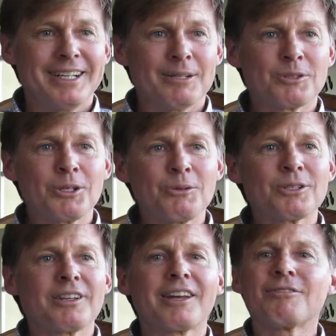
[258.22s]
So there was
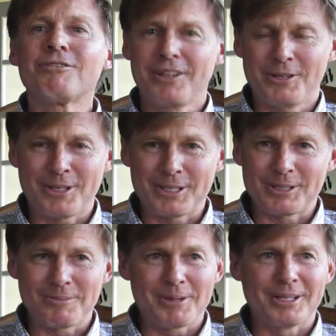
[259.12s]
a lot of fun
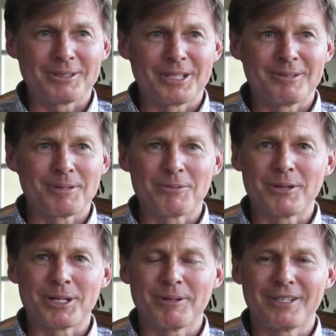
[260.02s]
things about being
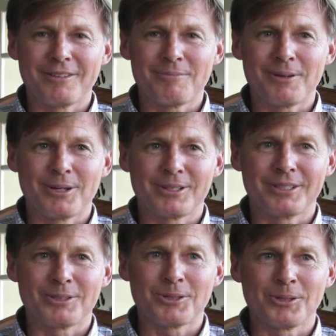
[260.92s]
raised by deaf parents,
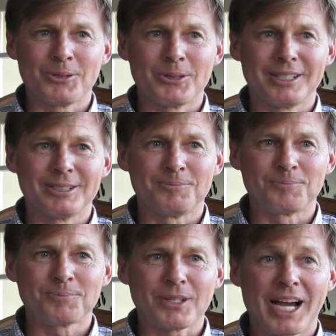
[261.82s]
and so
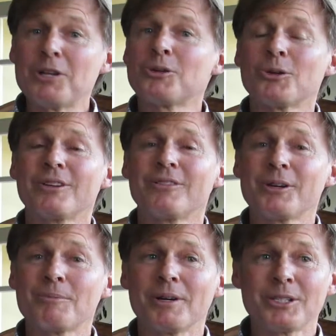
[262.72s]
I enjoyed it
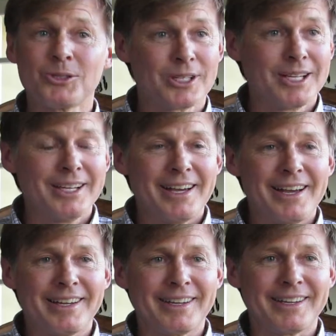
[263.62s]
very much,
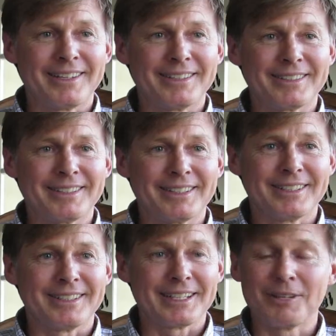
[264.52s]
and
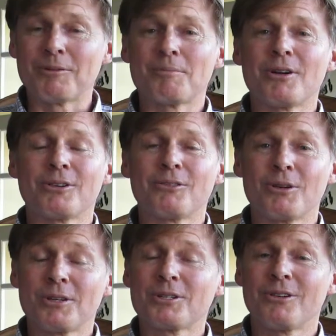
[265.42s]
I love my parents very
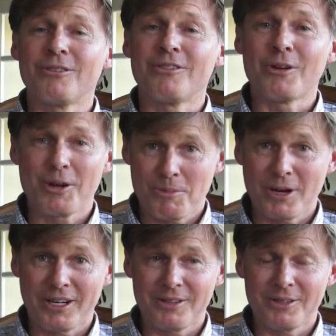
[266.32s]
much, and I'm very
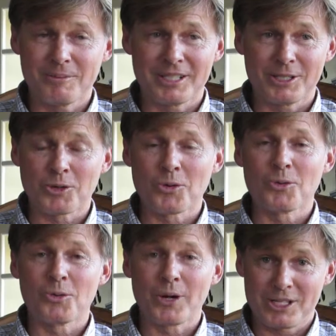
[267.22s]
proud of them. They did a
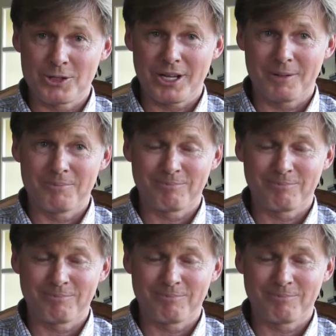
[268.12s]
great job.